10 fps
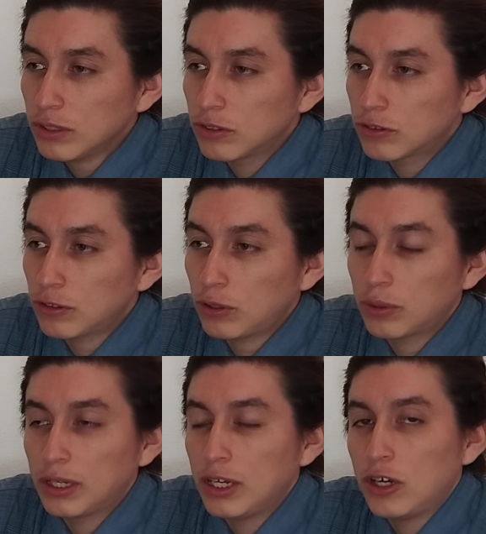
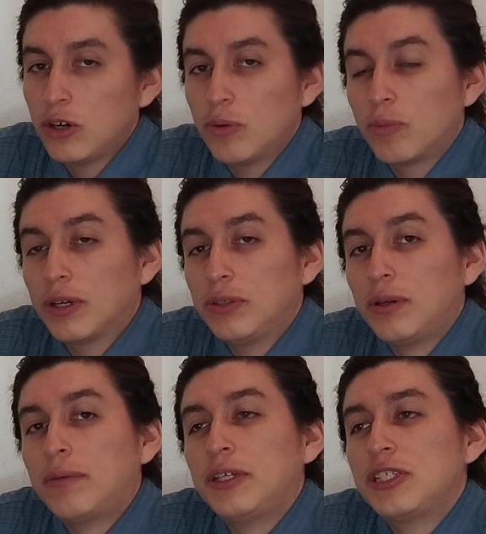So when
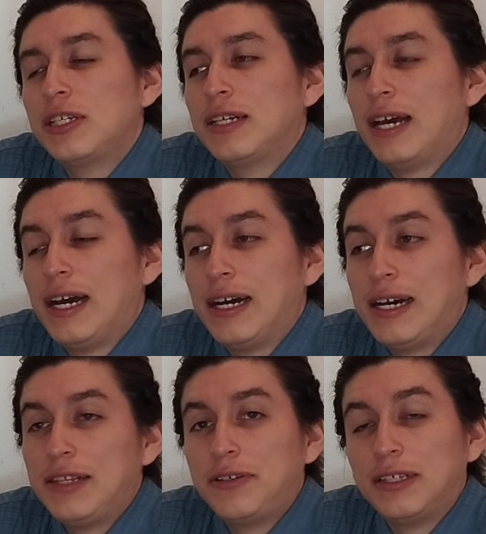you're reaching
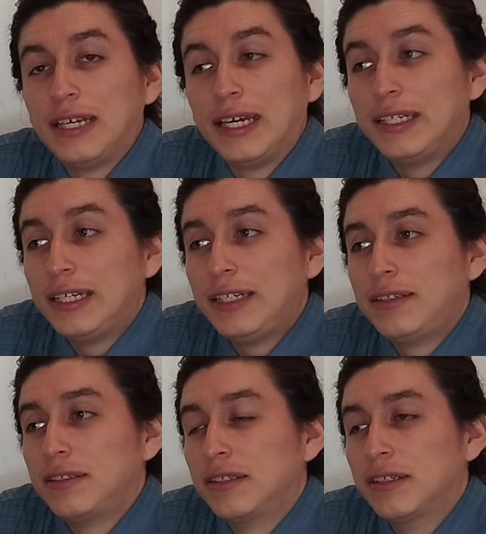
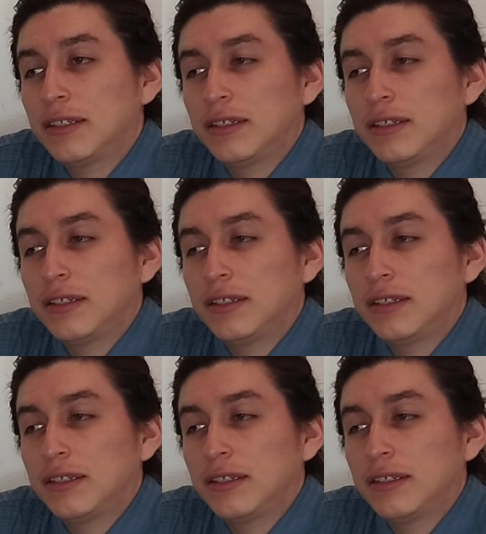180,